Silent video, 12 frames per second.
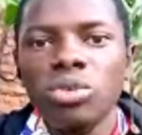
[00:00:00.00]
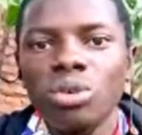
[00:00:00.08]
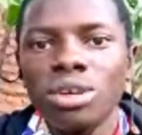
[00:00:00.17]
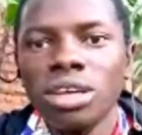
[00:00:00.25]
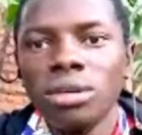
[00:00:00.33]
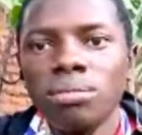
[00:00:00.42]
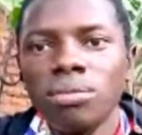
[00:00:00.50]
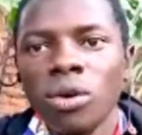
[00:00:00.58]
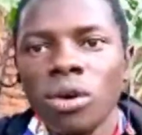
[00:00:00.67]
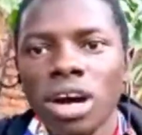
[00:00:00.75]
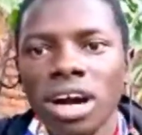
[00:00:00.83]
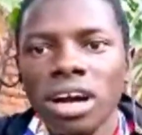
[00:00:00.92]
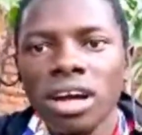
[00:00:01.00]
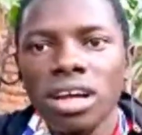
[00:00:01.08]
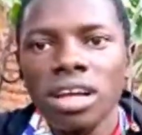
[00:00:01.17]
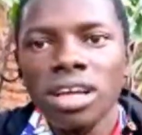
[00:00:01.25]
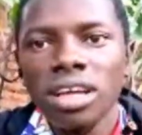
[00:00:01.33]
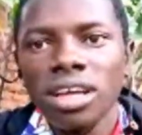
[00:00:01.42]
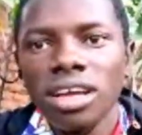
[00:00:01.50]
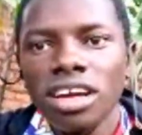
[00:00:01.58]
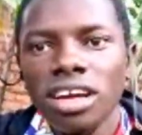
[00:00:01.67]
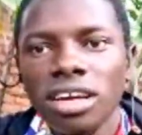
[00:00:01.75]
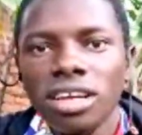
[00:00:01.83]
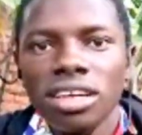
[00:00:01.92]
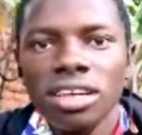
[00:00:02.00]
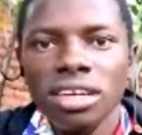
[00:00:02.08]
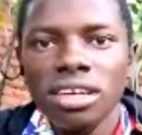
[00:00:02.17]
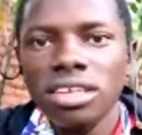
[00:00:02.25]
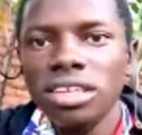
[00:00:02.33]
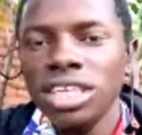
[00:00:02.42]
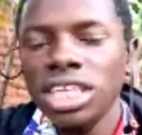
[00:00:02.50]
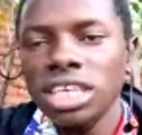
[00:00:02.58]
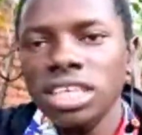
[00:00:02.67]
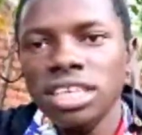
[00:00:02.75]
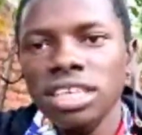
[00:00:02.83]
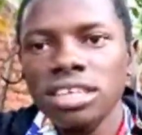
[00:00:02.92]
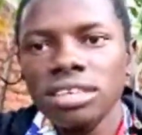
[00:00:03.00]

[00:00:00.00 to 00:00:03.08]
to him or her. Just